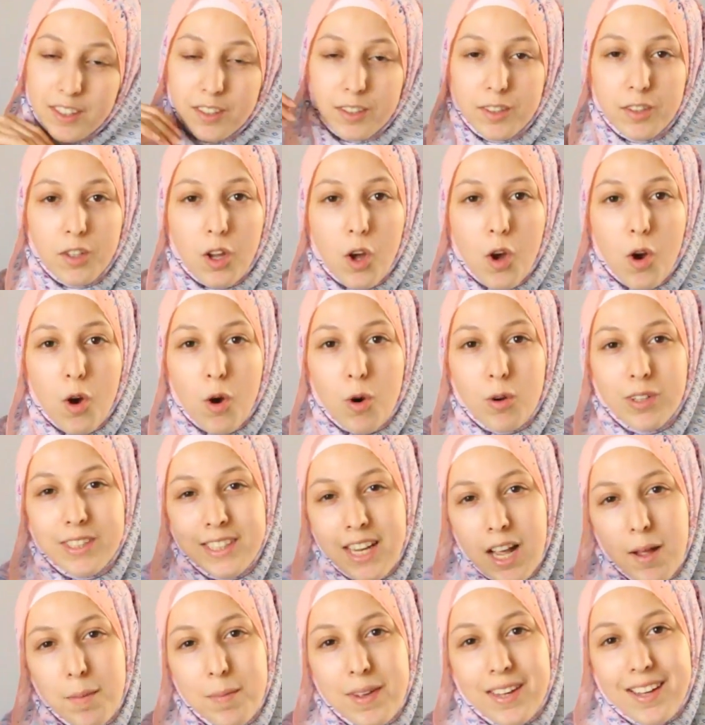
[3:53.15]
So
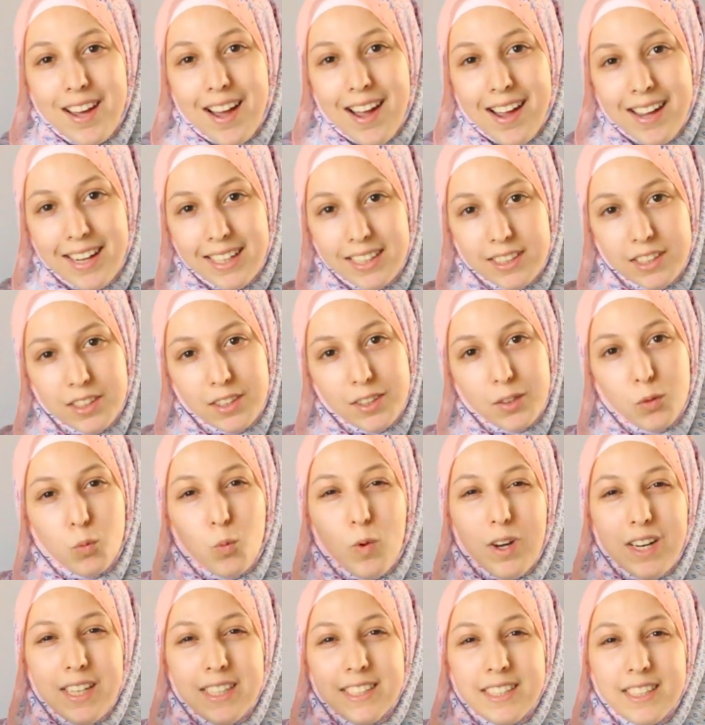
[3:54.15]
tell me, guys,
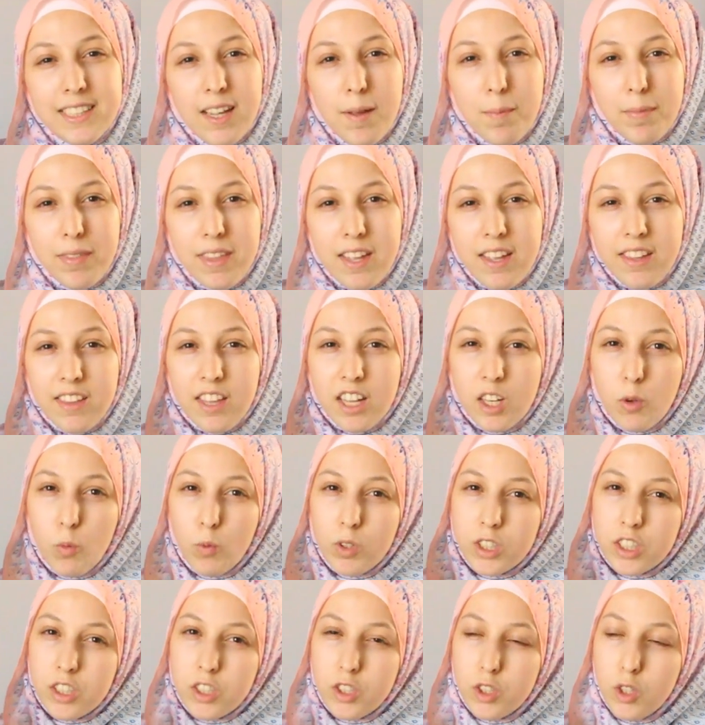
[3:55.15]
what is something that
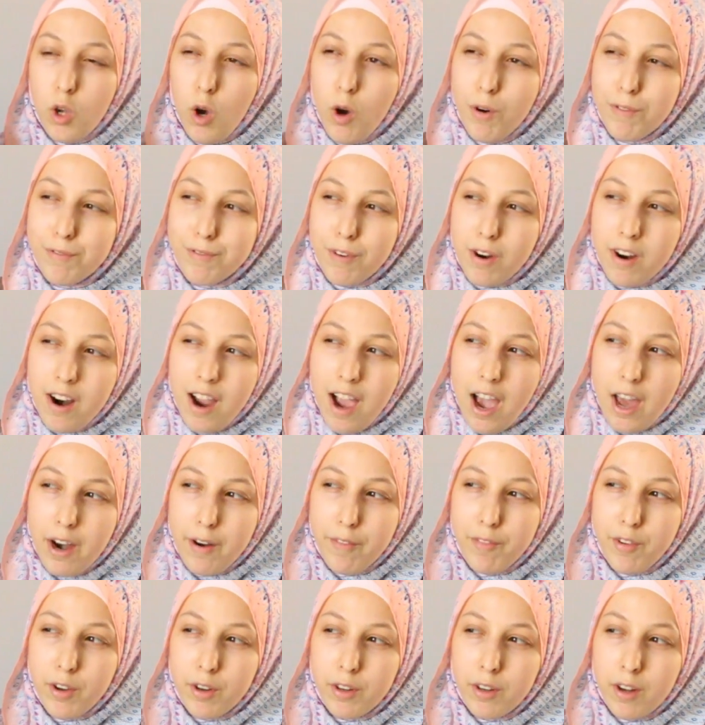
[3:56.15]
was so far out
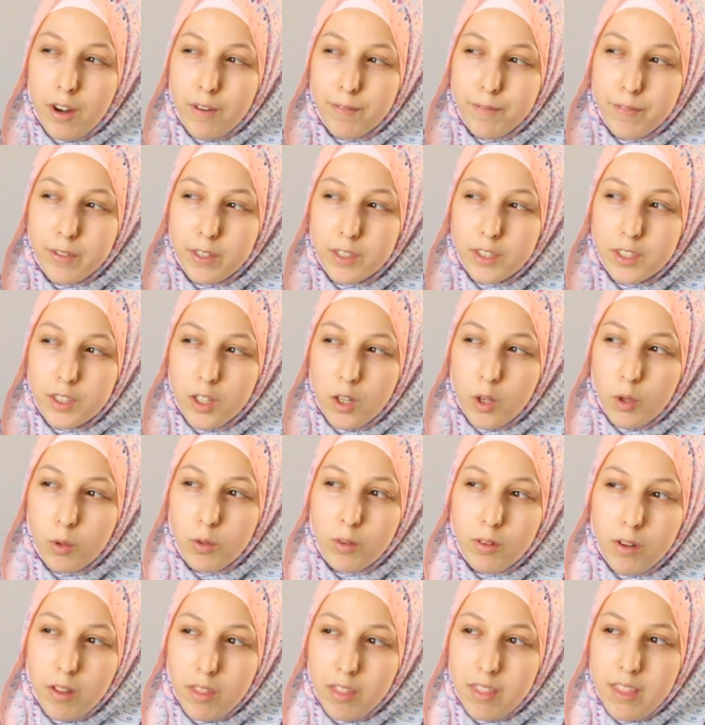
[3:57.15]
of your comfort
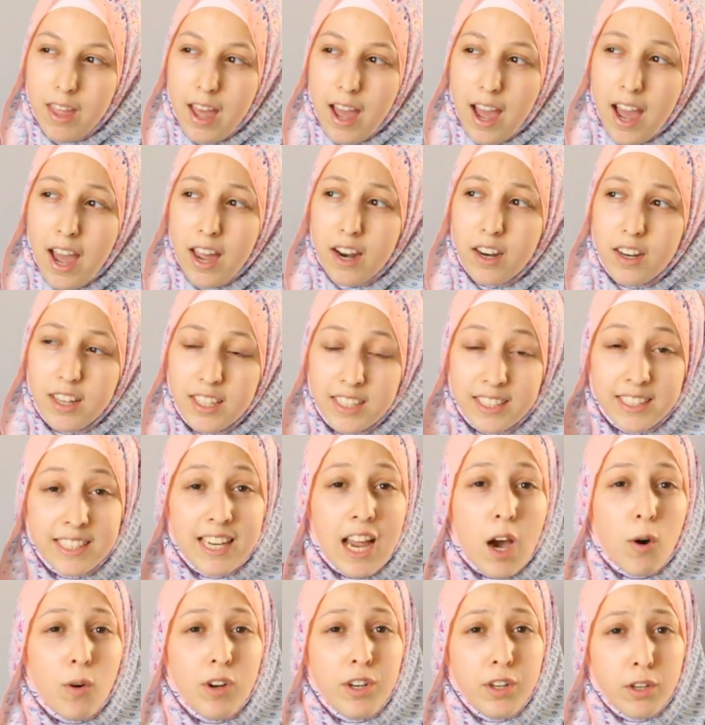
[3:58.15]
zone that is
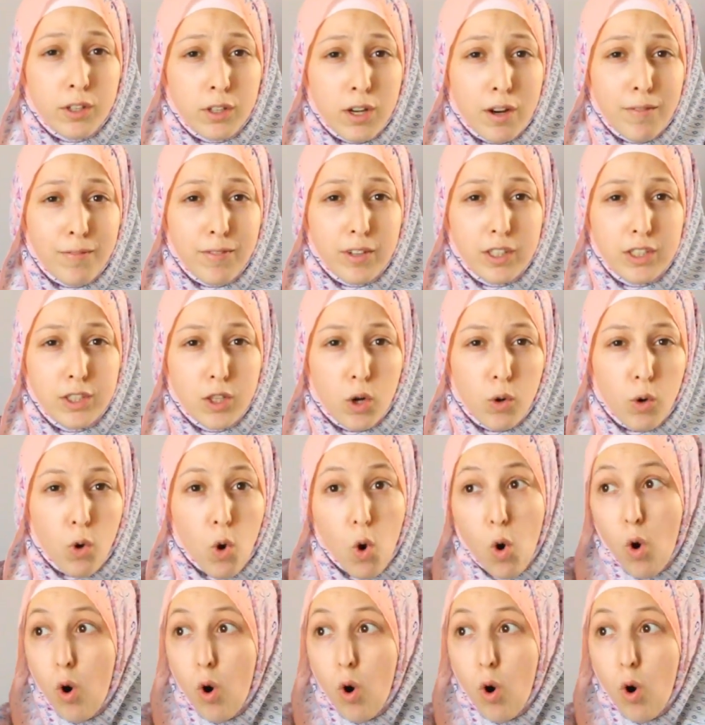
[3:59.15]
now in your comfort zone?